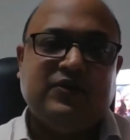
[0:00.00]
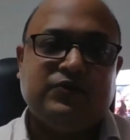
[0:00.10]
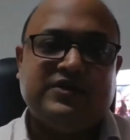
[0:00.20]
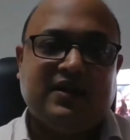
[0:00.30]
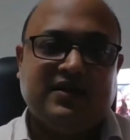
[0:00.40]

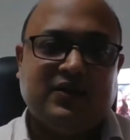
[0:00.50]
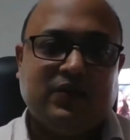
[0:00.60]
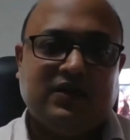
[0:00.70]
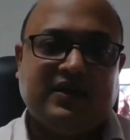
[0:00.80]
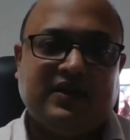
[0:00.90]
who started
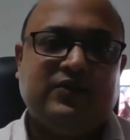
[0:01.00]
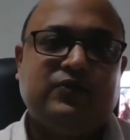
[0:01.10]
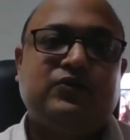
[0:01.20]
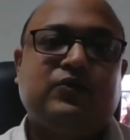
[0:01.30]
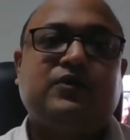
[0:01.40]
working,
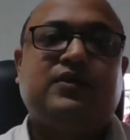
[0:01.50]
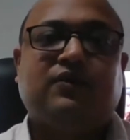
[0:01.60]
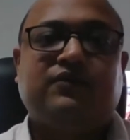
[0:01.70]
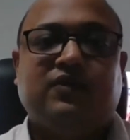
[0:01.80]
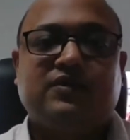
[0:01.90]
who took,
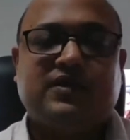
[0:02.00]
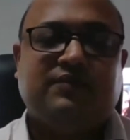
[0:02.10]
of course,